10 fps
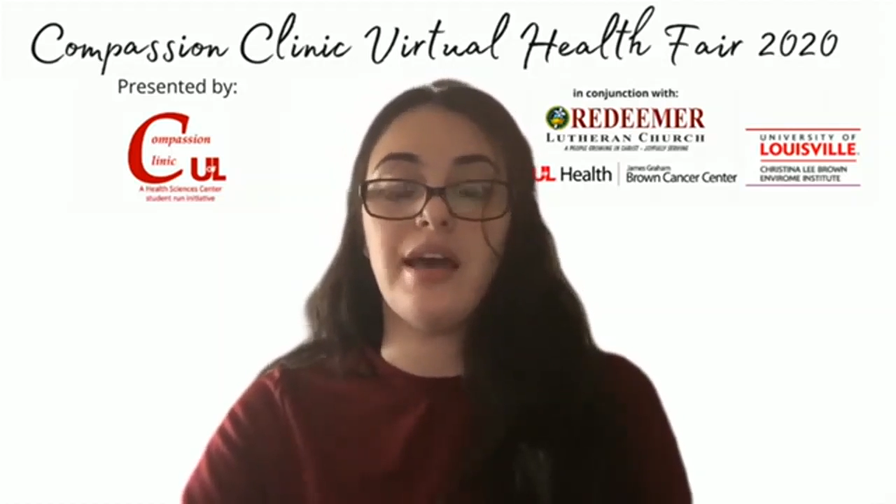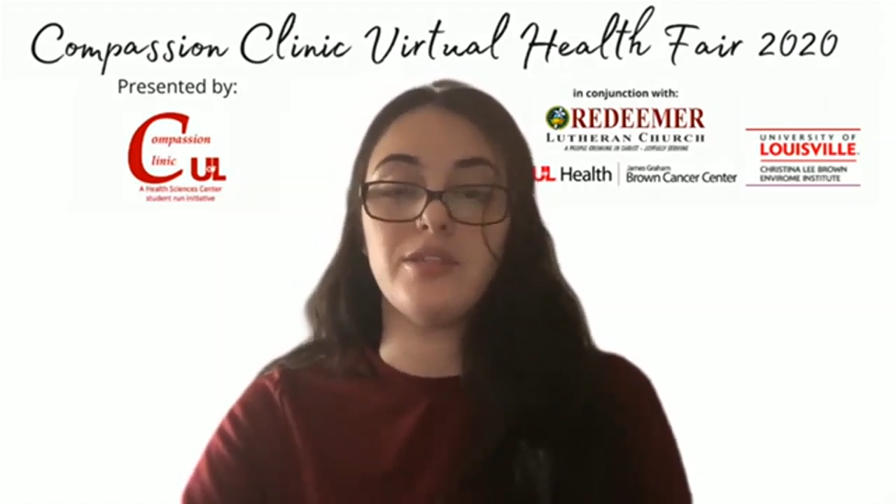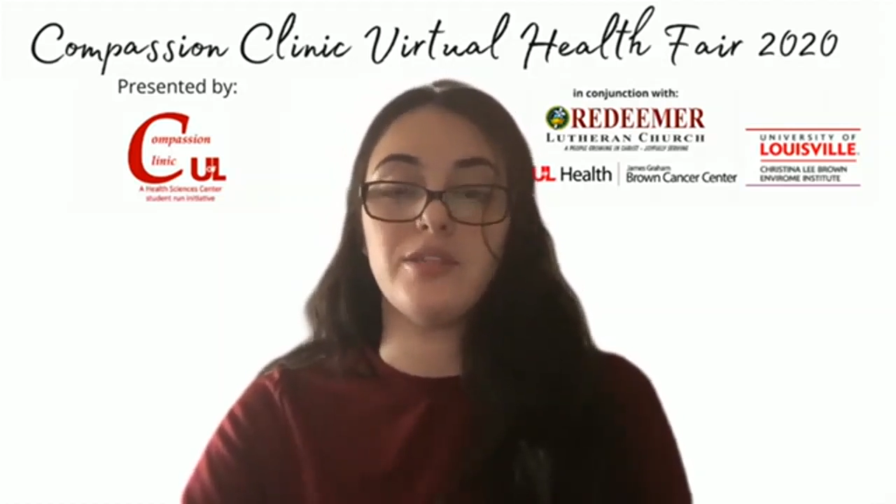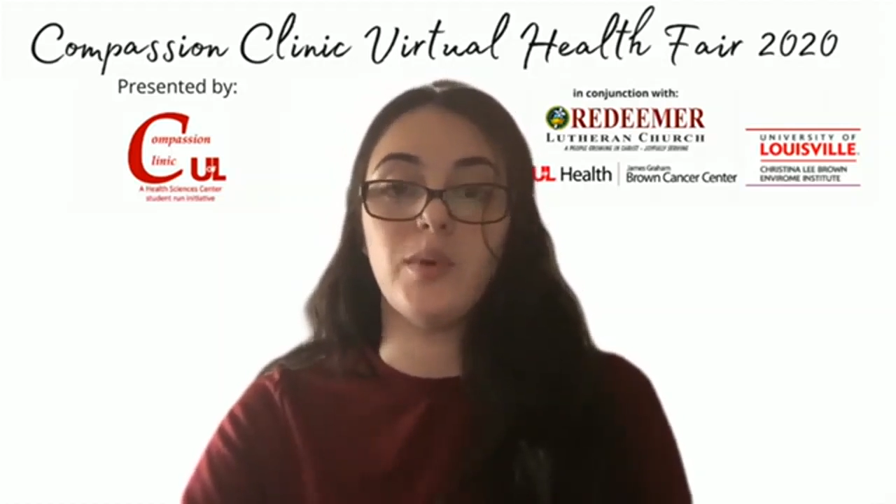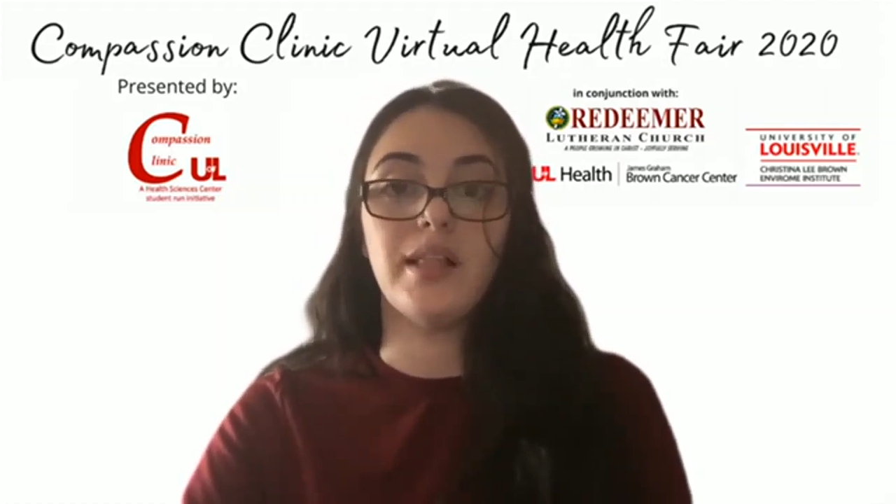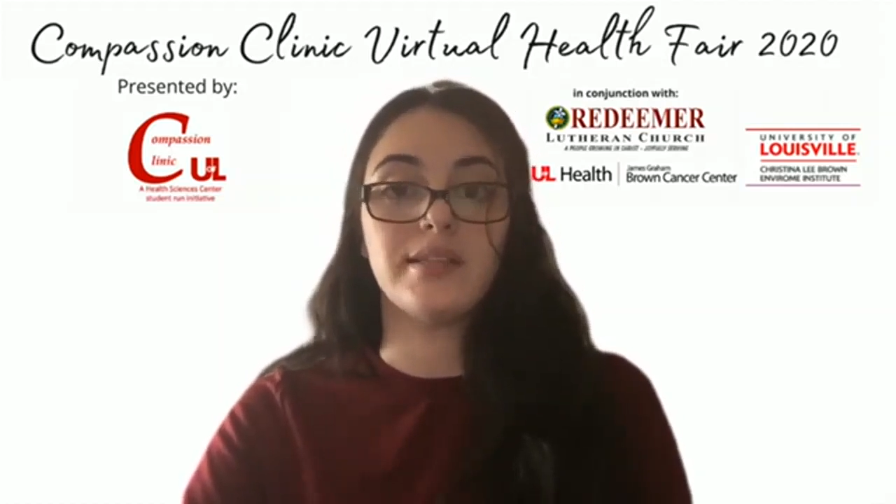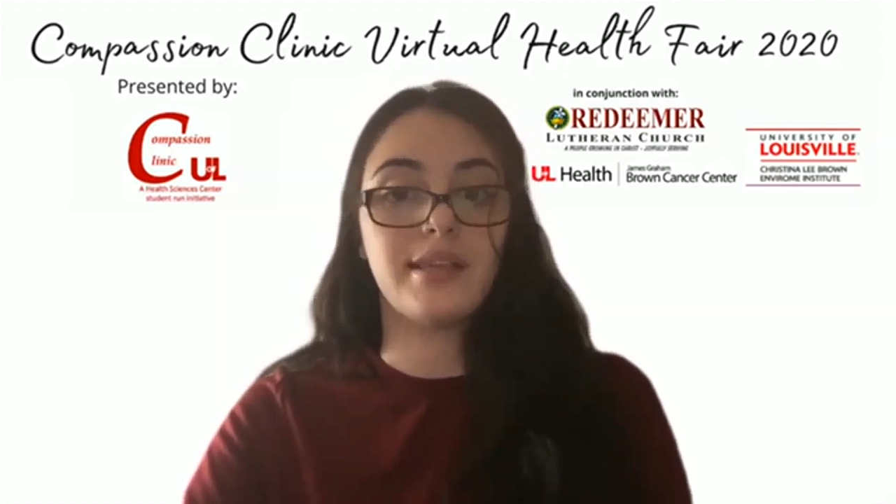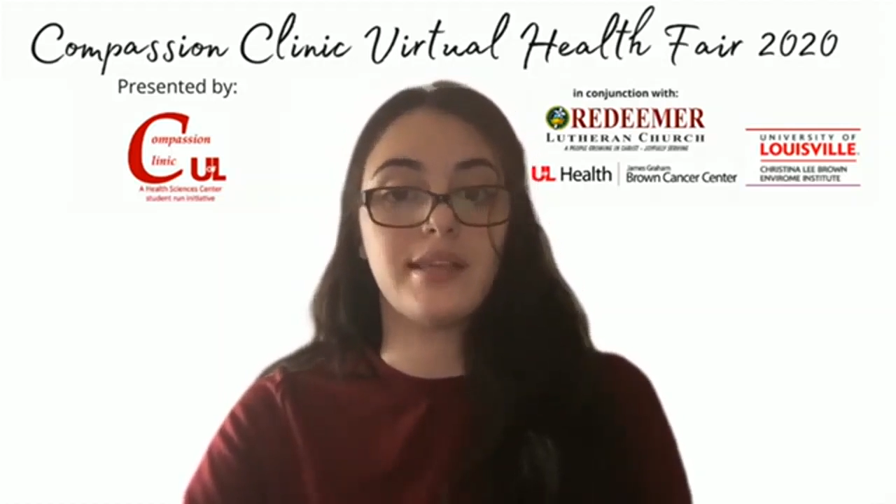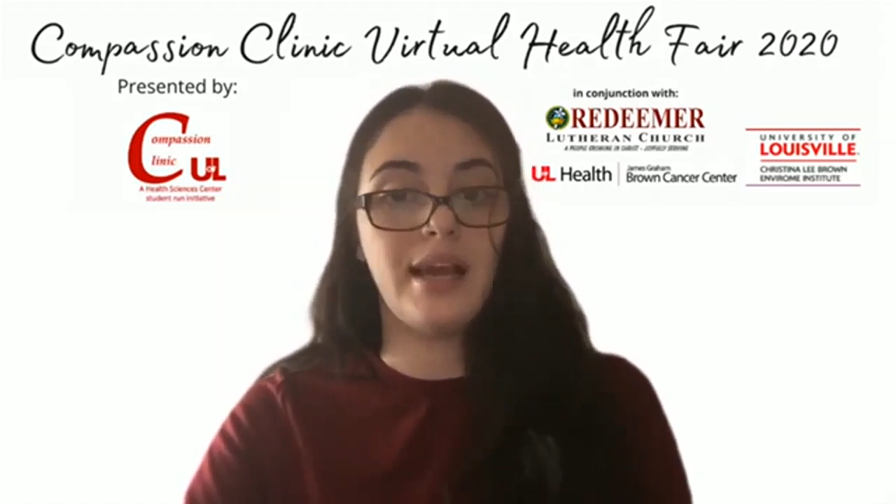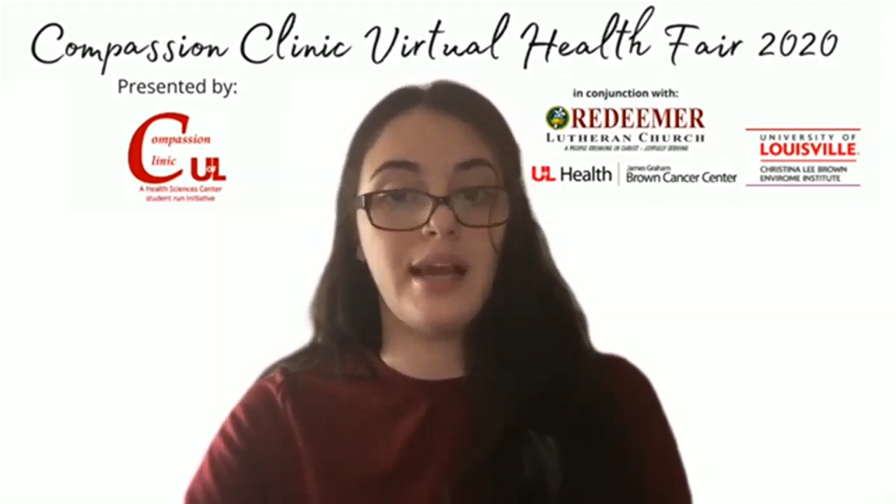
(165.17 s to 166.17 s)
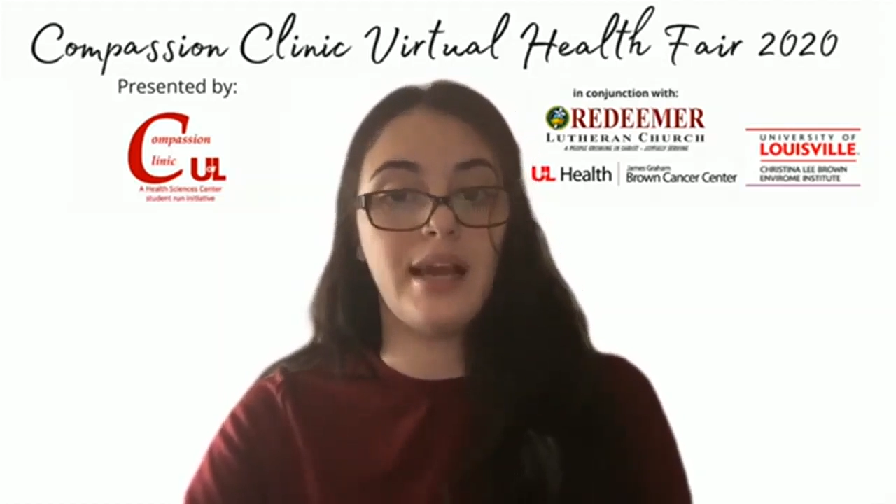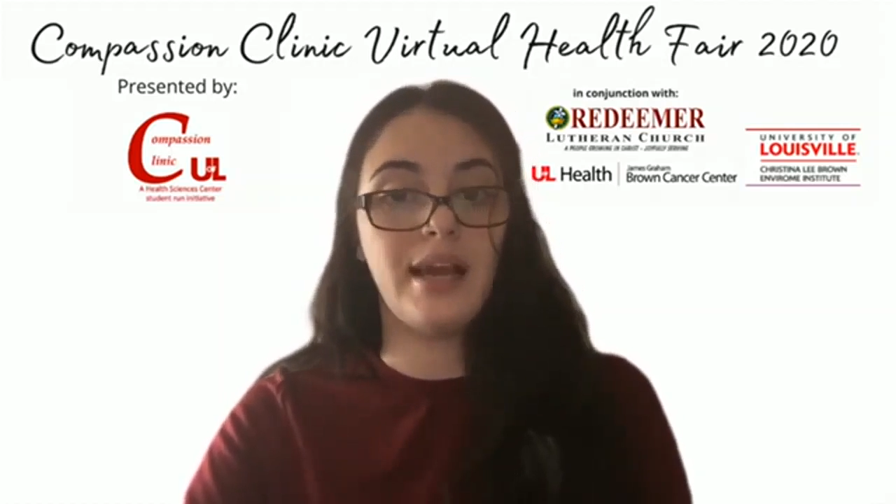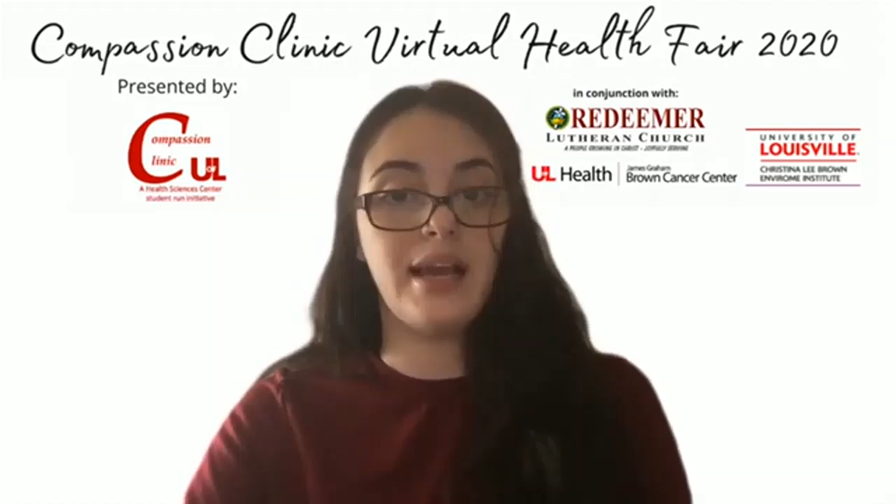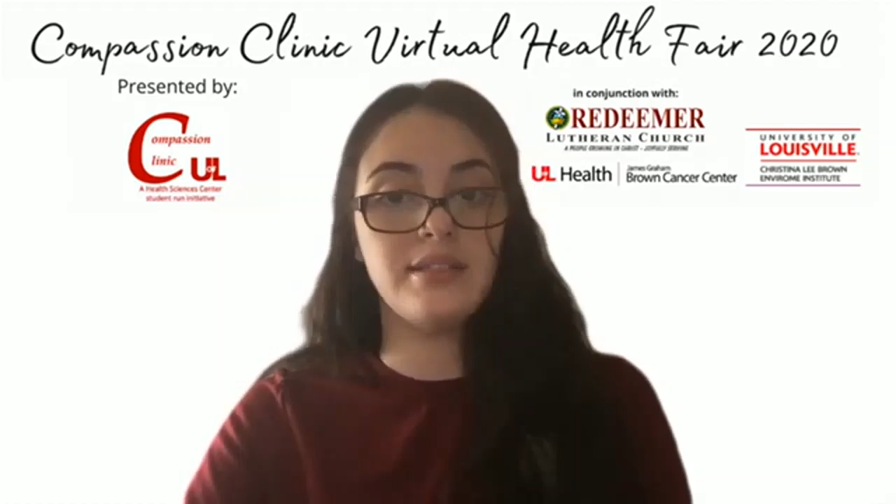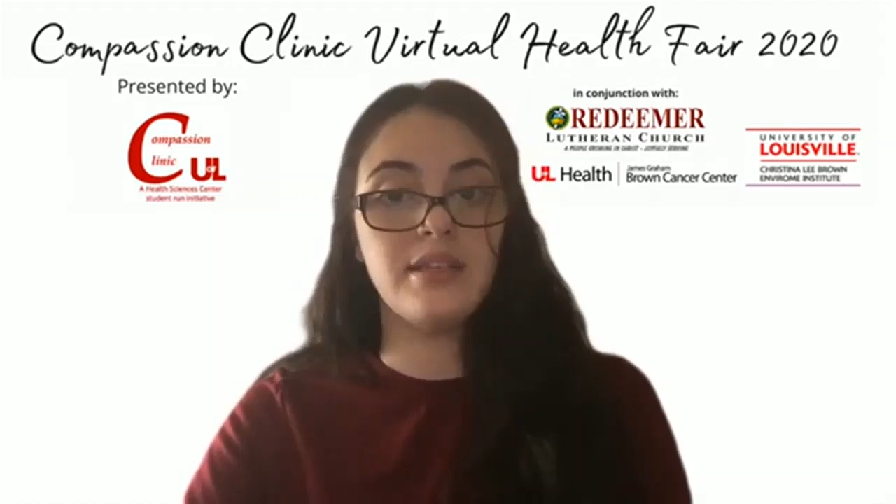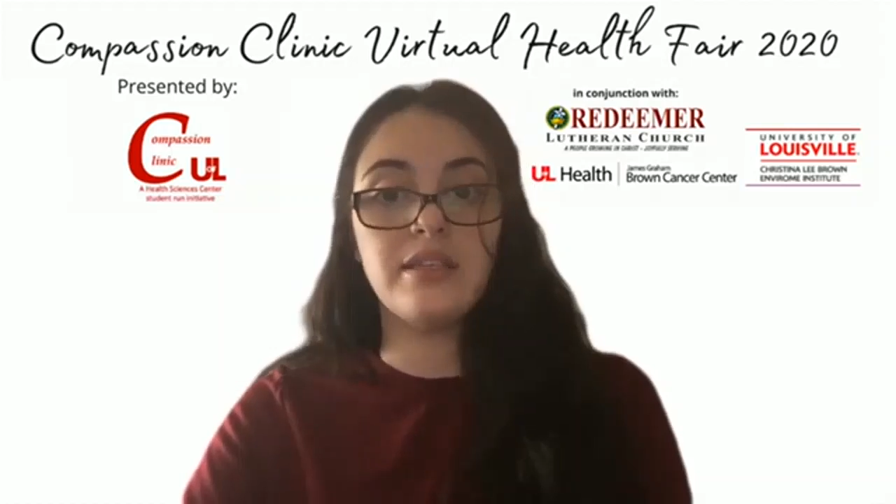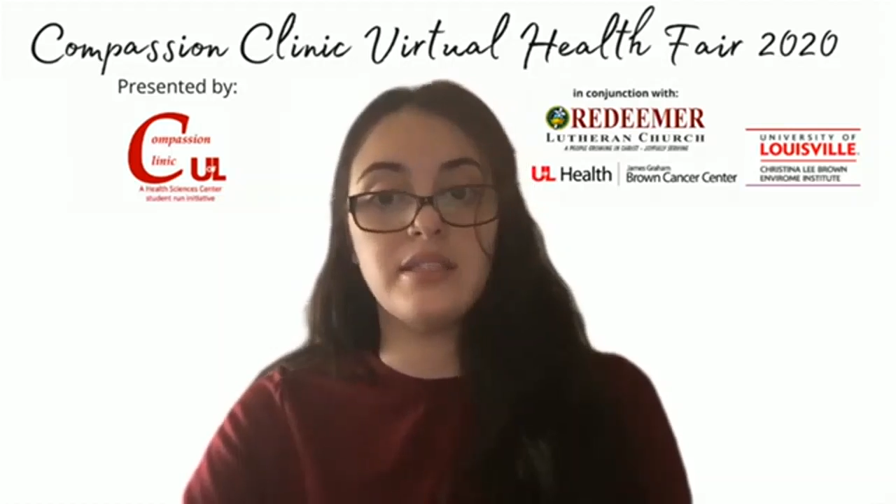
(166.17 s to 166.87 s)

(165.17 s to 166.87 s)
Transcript: as well as calories,